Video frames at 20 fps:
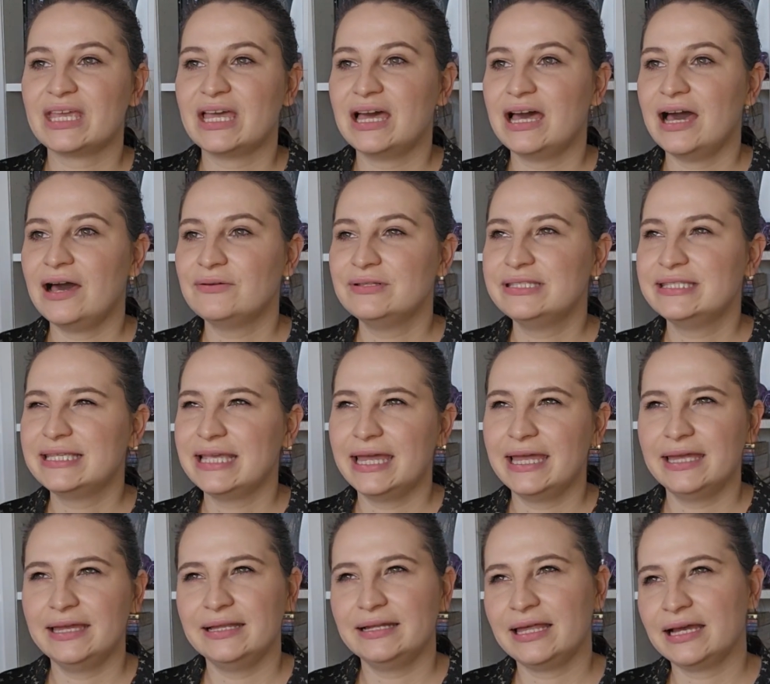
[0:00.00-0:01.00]
would
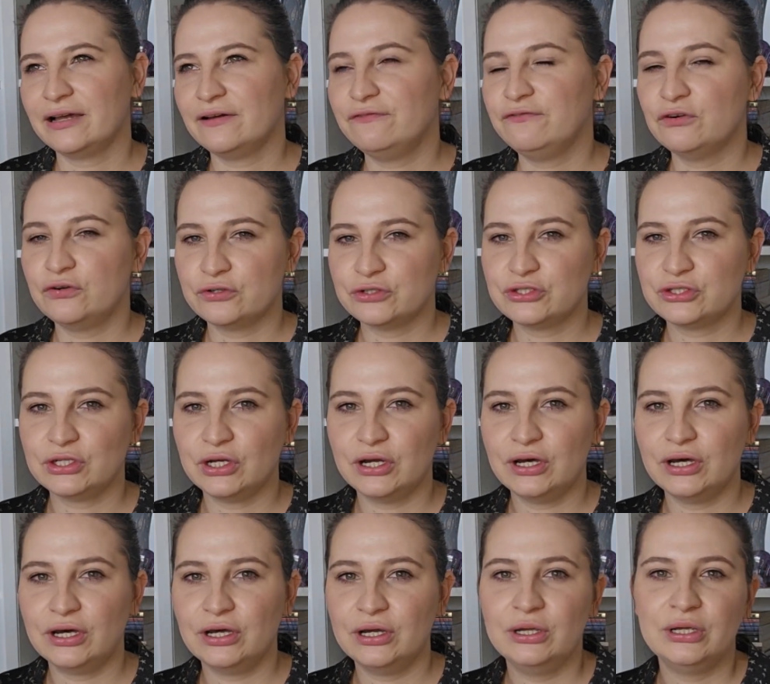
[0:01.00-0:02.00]
say like a
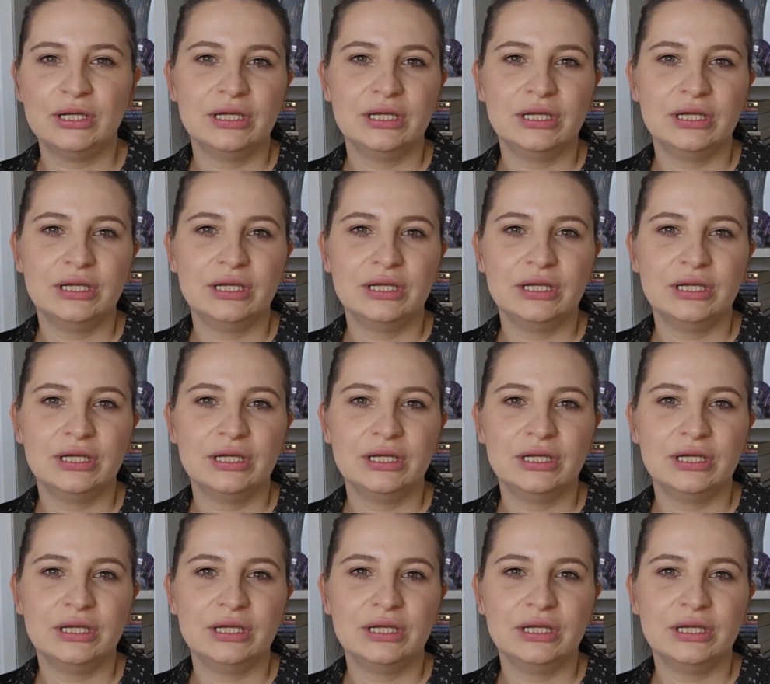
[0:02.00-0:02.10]
4-star.